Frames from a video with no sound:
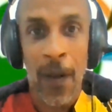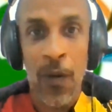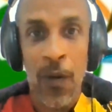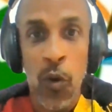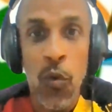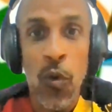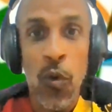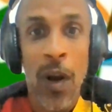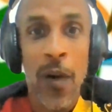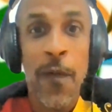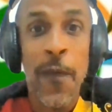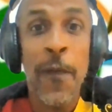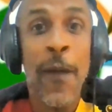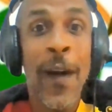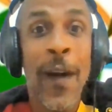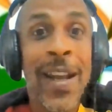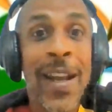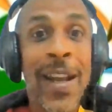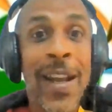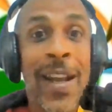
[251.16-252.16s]
who are
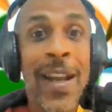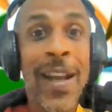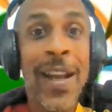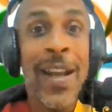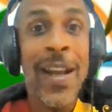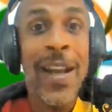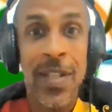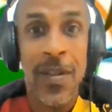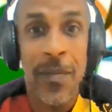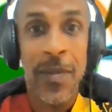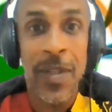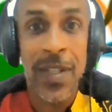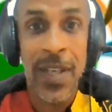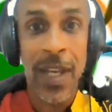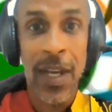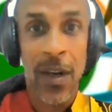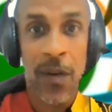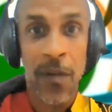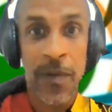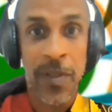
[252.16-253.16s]
fighting amongst
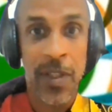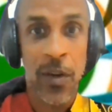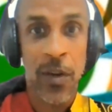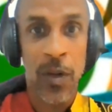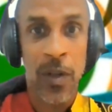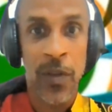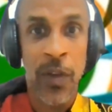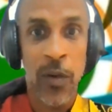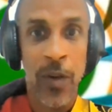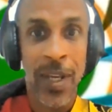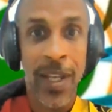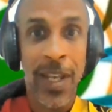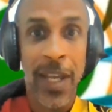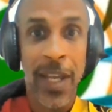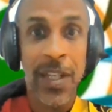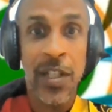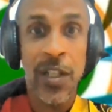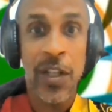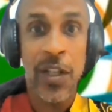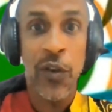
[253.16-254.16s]
themselves, they're
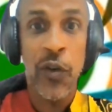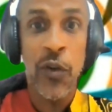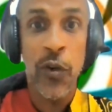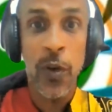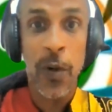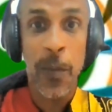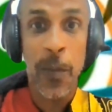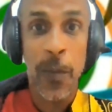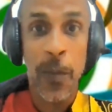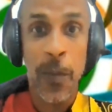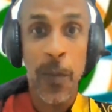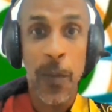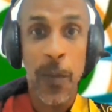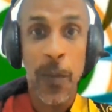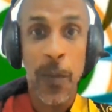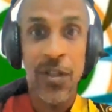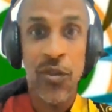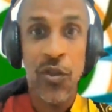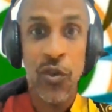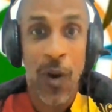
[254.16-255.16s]
engaged in
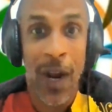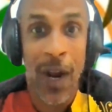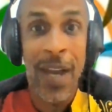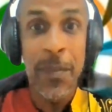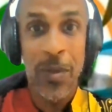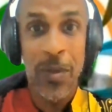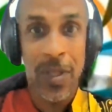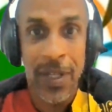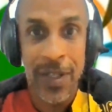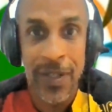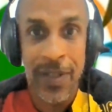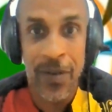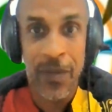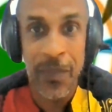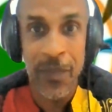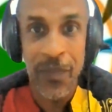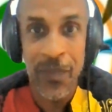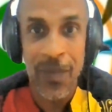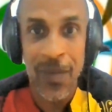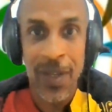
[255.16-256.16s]
European
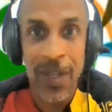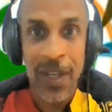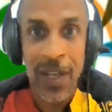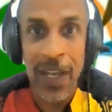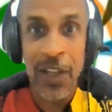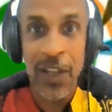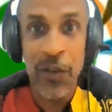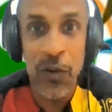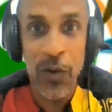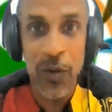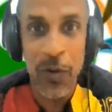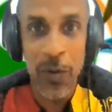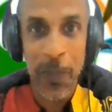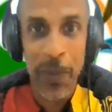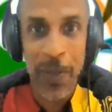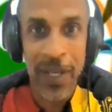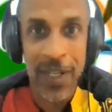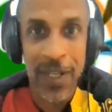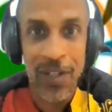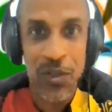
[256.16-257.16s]
tribalism and
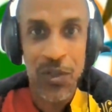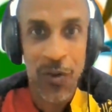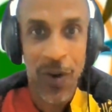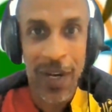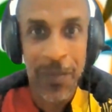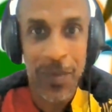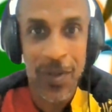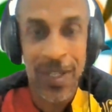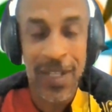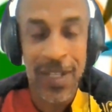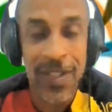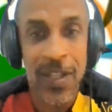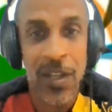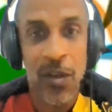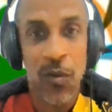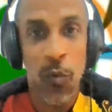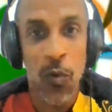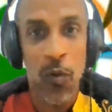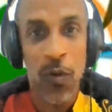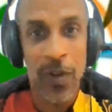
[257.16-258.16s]
European
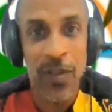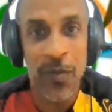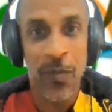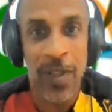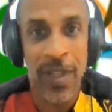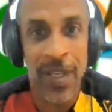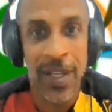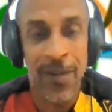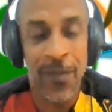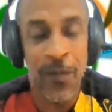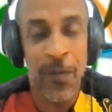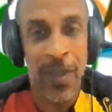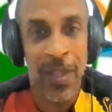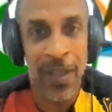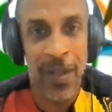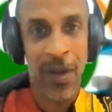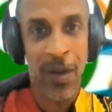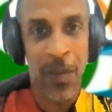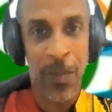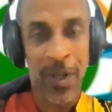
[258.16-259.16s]
tribalistic wars
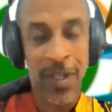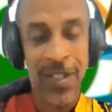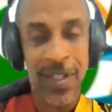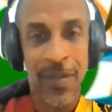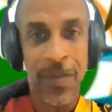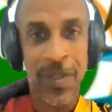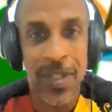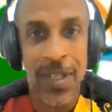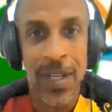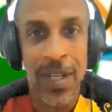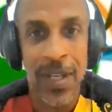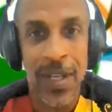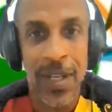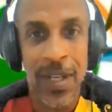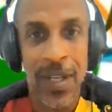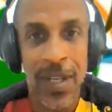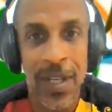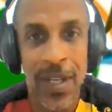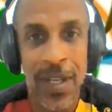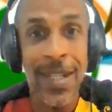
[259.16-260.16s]
amongst themselves.
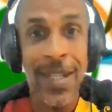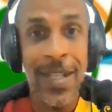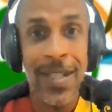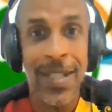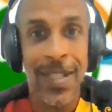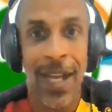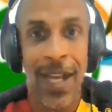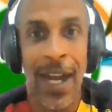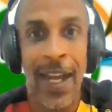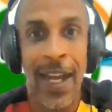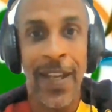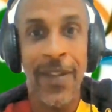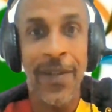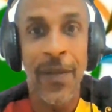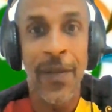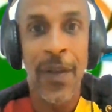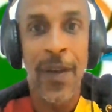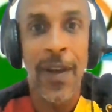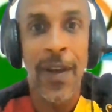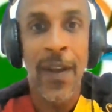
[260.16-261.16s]
They decide
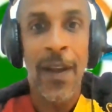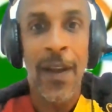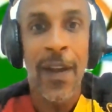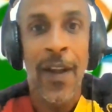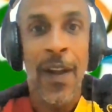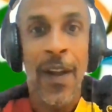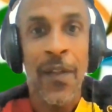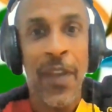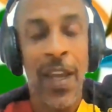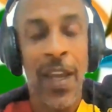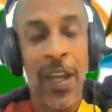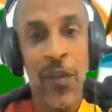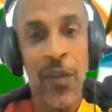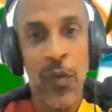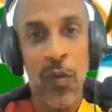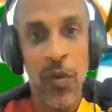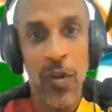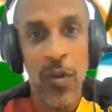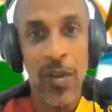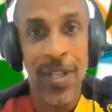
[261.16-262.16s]
that in
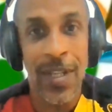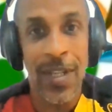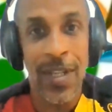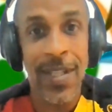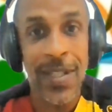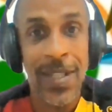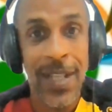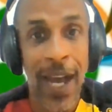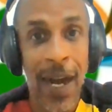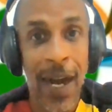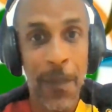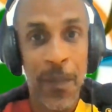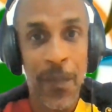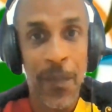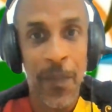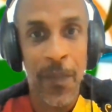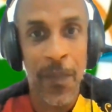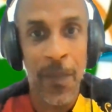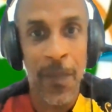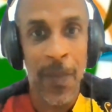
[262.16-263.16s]
order to stop
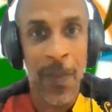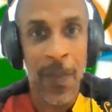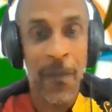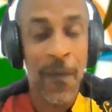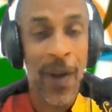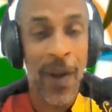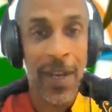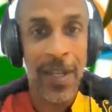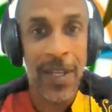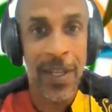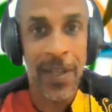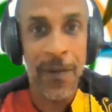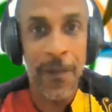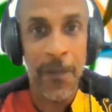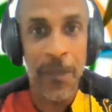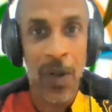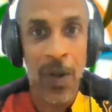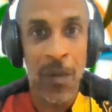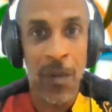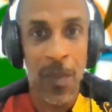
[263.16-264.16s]
fighting
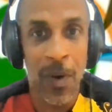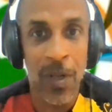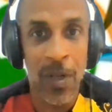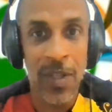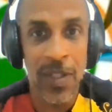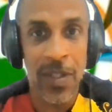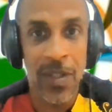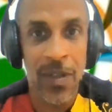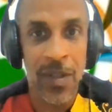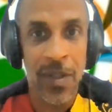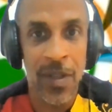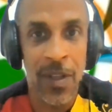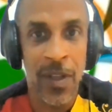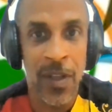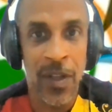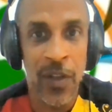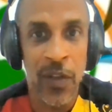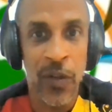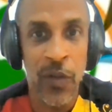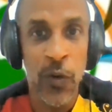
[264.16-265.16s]
amongst
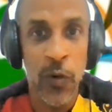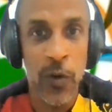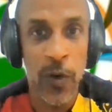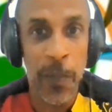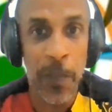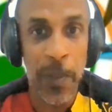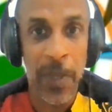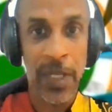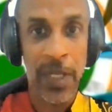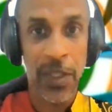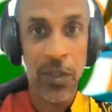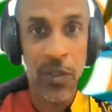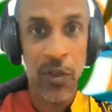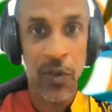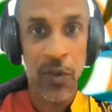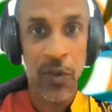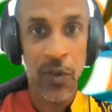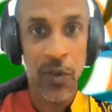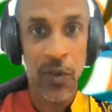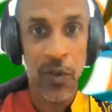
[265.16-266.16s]
the European
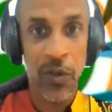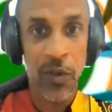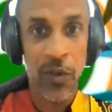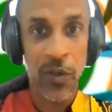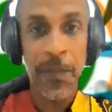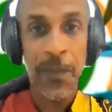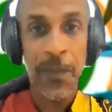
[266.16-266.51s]
tribes,